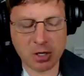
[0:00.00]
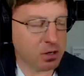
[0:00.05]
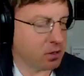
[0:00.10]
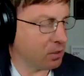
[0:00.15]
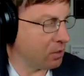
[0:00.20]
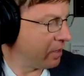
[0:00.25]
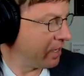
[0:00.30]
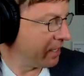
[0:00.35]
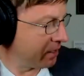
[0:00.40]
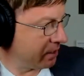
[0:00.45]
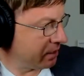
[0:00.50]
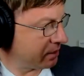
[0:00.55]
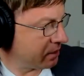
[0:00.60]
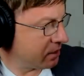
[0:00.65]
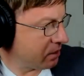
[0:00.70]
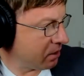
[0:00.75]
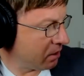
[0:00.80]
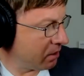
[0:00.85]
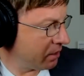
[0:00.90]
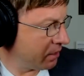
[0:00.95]
we're going to go ahead and get
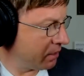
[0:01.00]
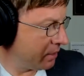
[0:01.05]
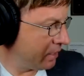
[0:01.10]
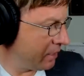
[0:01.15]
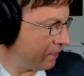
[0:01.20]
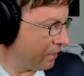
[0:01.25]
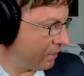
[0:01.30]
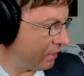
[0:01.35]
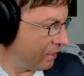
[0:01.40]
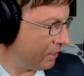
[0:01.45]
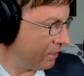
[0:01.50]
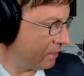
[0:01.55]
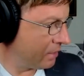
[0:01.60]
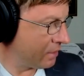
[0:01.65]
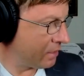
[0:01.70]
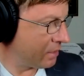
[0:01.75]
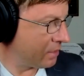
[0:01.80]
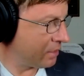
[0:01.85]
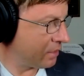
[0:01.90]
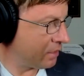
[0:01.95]
started. It
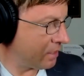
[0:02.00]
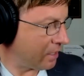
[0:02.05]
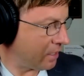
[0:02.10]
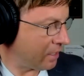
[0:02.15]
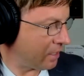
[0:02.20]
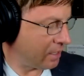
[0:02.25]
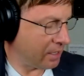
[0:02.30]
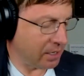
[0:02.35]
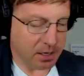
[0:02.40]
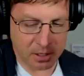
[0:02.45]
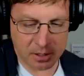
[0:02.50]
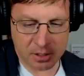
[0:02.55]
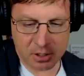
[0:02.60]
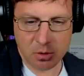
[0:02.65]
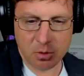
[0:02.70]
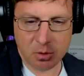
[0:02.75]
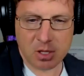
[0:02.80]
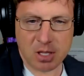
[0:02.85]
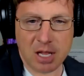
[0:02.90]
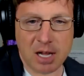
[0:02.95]
is uh,
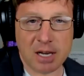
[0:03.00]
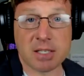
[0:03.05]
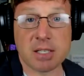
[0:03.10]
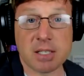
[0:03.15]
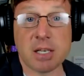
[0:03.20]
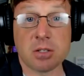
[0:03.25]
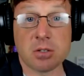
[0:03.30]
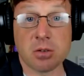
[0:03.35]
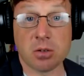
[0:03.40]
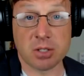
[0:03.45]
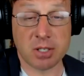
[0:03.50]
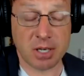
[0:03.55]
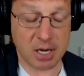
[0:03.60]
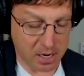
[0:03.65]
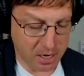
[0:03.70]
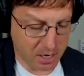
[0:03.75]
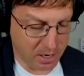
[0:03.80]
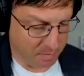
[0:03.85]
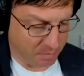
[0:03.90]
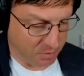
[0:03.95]
2 o'clock Central
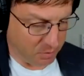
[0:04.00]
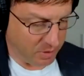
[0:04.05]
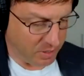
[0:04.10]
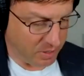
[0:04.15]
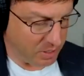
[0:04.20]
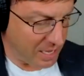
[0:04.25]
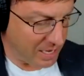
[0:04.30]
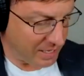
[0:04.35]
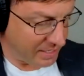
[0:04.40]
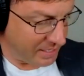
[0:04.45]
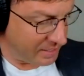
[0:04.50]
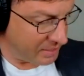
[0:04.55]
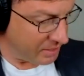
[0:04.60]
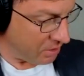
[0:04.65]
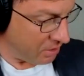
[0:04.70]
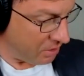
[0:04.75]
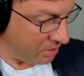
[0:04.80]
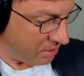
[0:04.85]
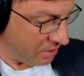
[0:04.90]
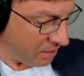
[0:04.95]
Time, 3 o'clock
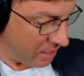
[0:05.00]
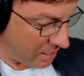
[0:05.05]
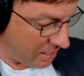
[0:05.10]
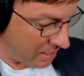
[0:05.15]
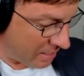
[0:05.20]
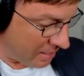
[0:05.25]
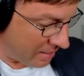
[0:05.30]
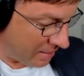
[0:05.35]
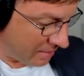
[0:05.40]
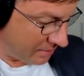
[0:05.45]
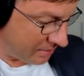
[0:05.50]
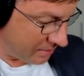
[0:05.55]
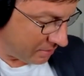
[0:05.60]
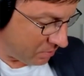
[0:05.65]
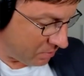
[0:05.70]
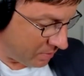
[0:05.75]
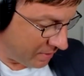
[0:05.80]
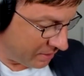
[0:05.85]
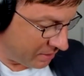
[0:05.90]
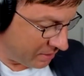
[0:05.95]
Eastern. Uh, this is
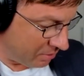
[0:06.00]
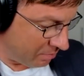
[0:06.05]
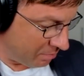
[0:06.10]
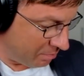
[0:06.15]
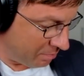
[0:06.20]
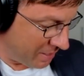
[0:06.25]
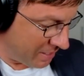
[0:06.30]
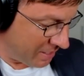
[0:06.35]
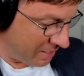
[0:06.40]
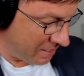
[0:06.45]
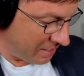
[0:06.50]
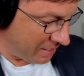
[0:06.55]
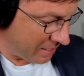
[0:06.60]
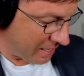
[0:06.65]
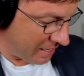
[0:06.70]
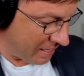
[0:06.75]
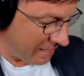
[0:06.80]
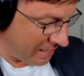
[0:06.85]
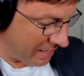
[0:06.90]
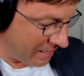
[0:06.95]
going to
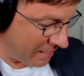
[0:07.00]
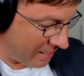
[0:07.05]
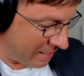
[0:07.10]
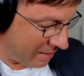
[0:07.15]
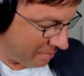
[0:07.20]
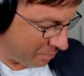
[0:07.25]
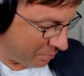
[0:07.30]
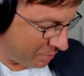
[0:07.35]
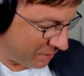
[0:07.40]
be a